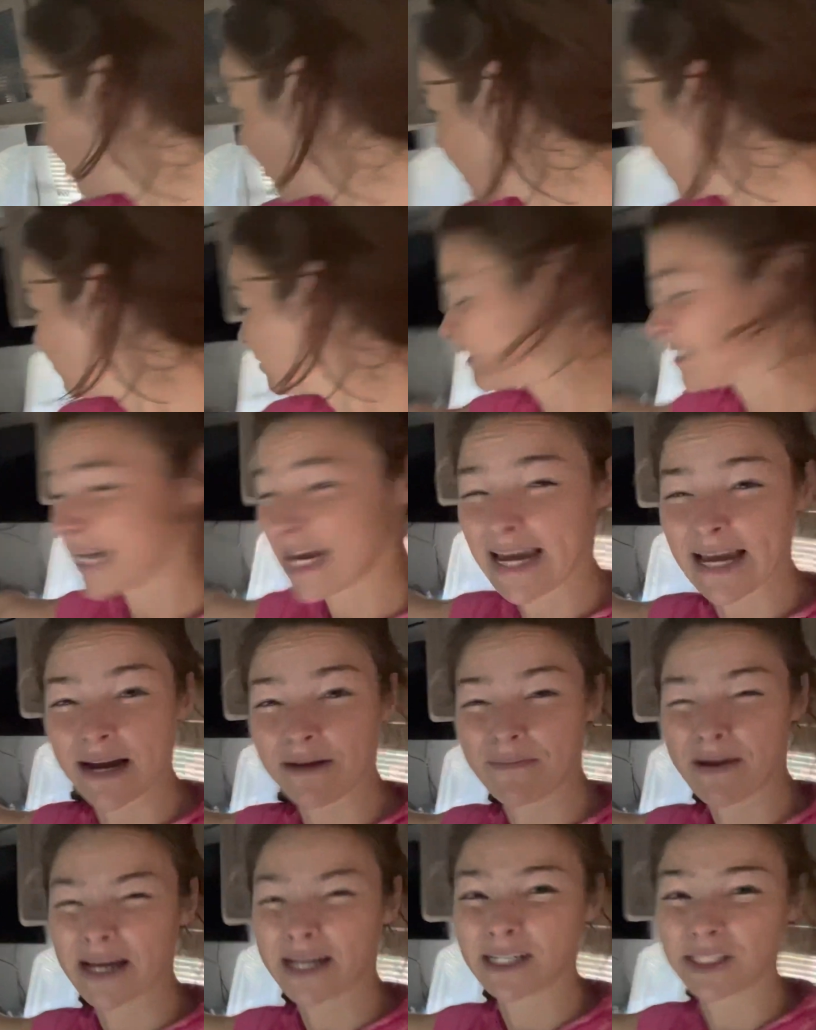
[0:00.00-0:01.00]
I can't wait to hang up
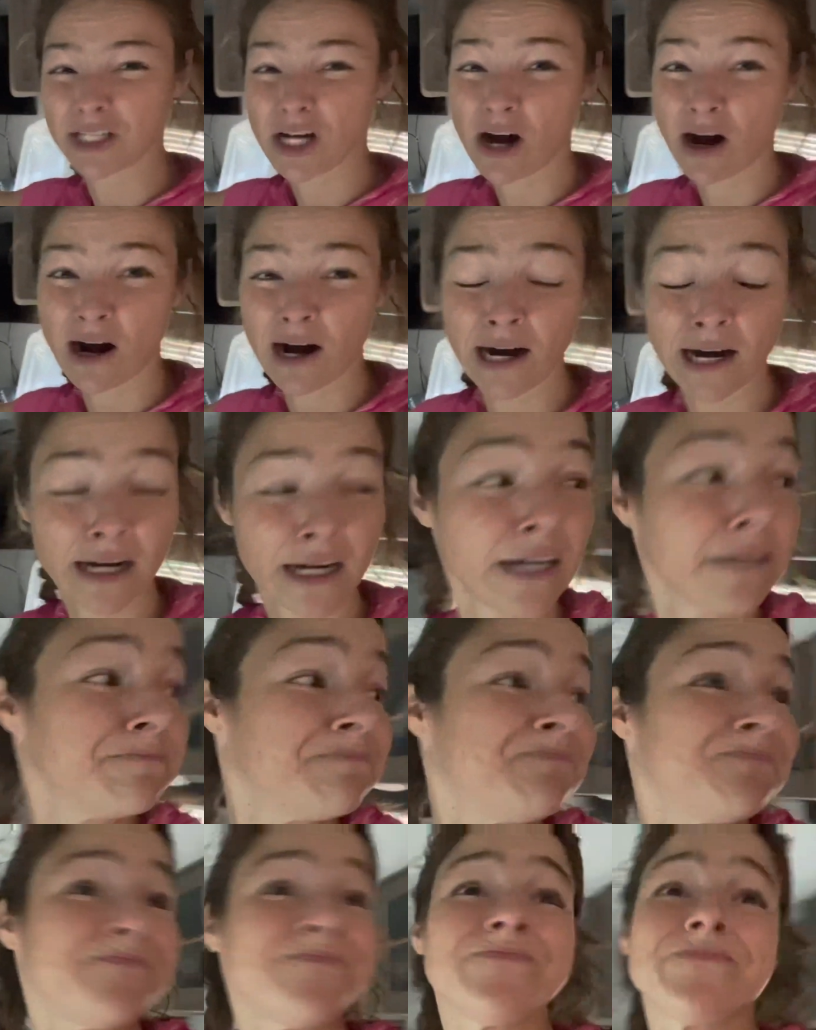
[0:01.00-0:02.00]
my guitar.
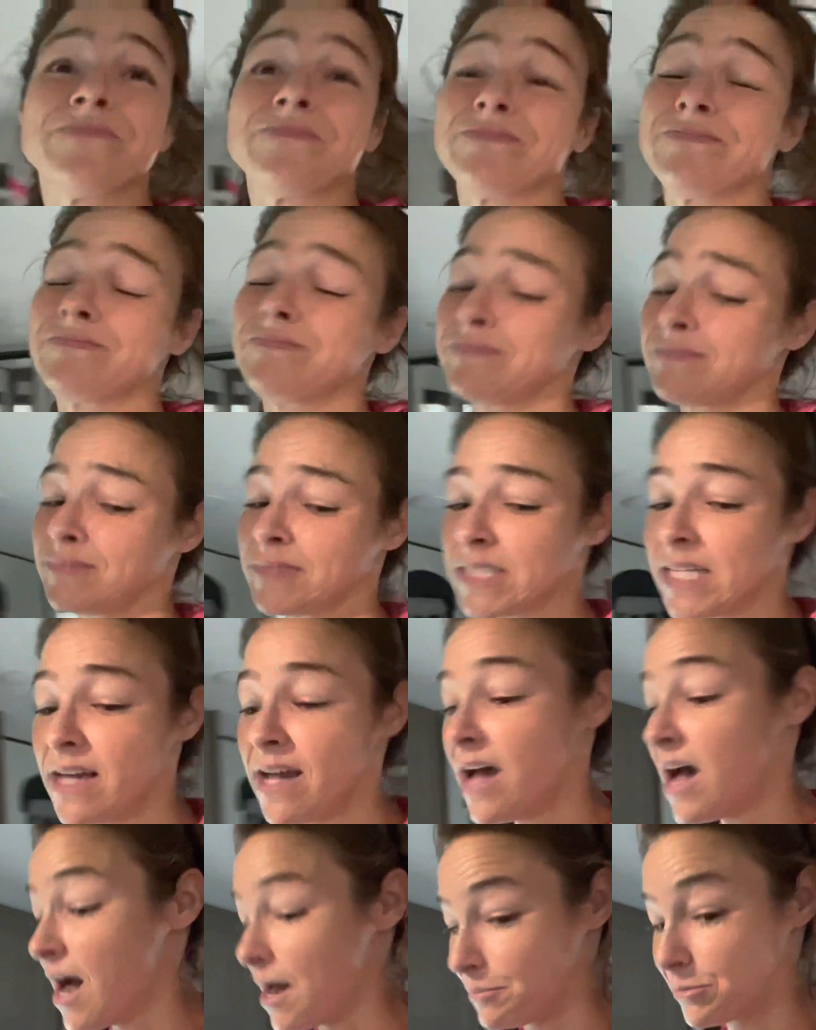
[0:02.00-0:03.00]

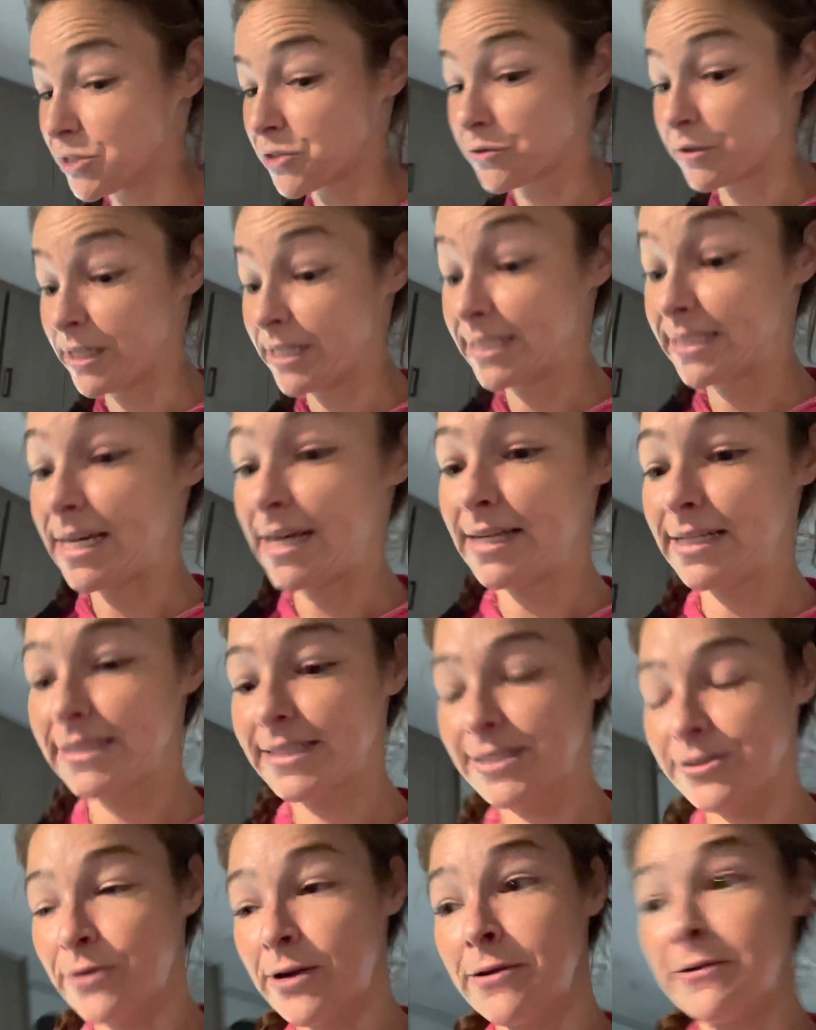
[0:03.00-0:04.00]
I'm just really excited.
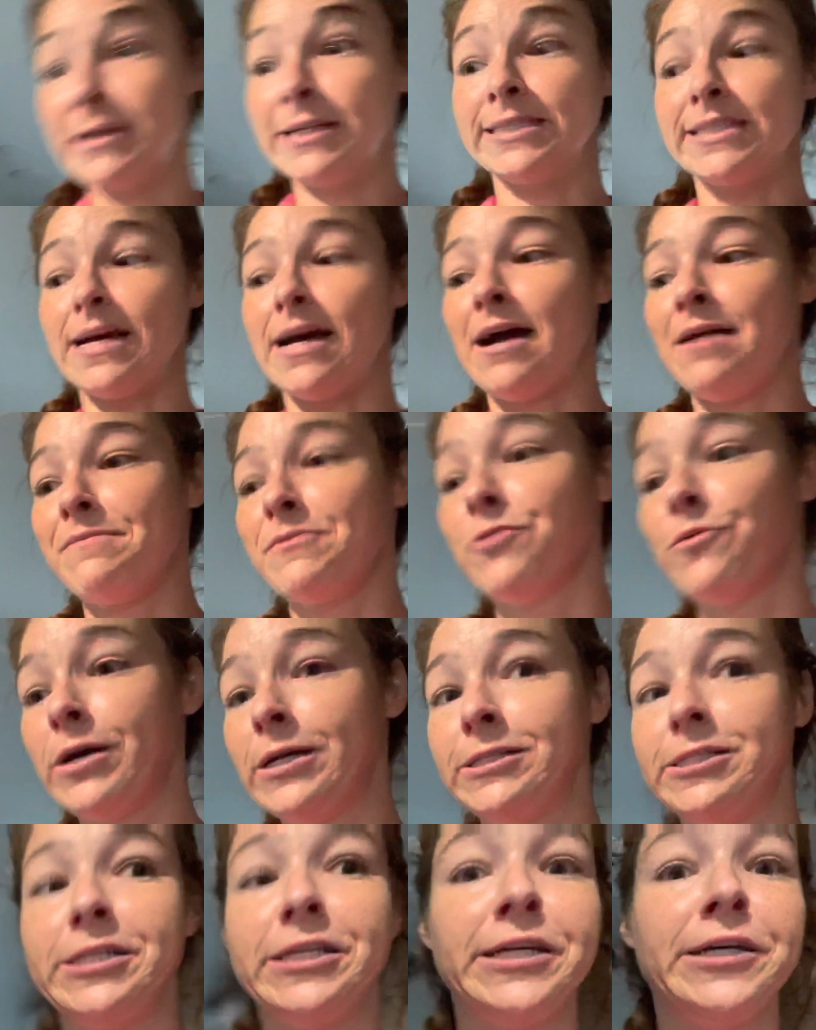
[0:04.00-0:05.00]
So anyways, I'm
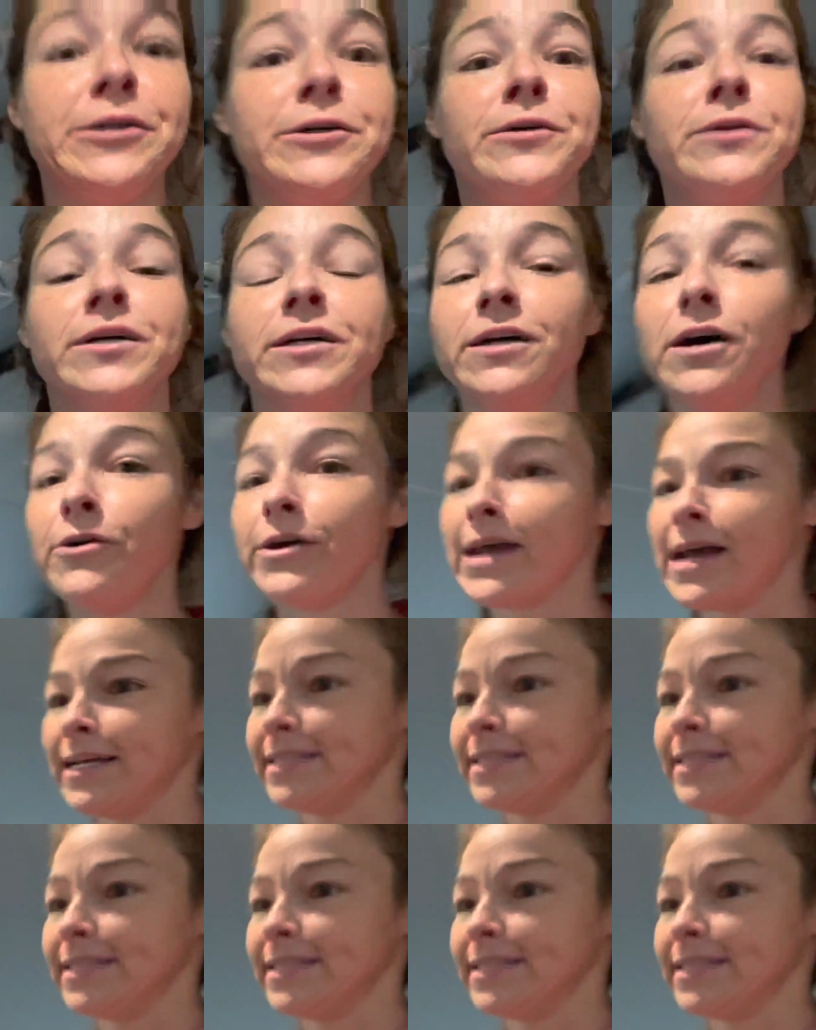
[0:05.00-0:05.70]
going to, oh yeah, I